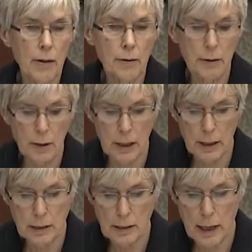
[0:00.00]
other
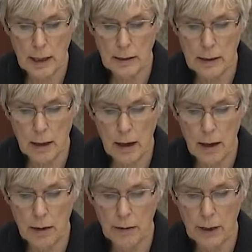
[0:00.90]
is that
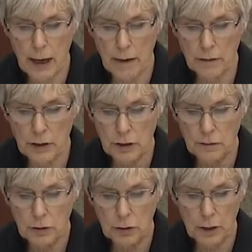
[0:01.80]
the average
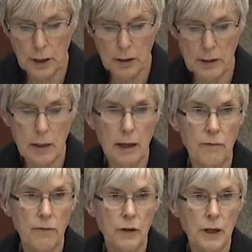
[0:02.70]
of 2 years
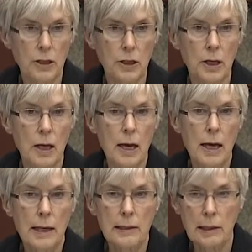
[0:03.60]
inflation
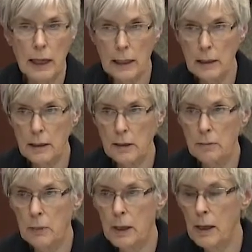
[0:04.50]
is likely
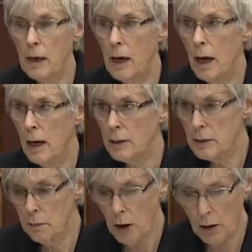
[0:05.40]
to be a
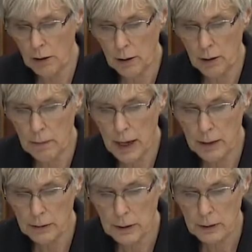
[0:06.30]
smaller
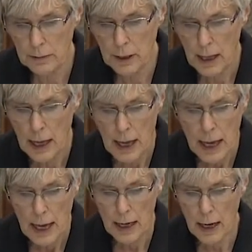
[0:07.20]
amount.
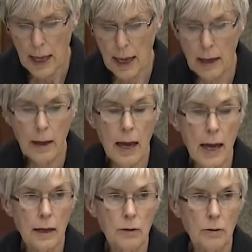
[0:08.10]
And
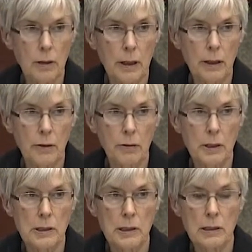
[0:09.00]
annual
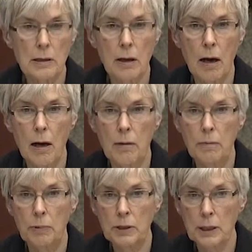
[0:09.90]
increases,
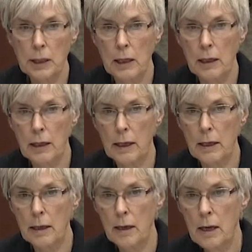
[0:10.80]

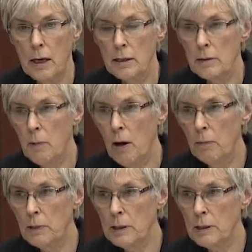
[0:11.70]
particularly in
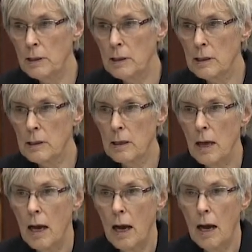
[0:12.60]
small businesses,
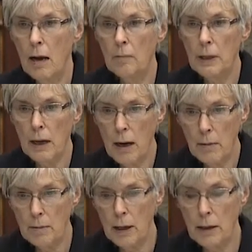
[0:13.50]

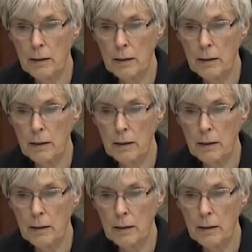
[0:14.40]
become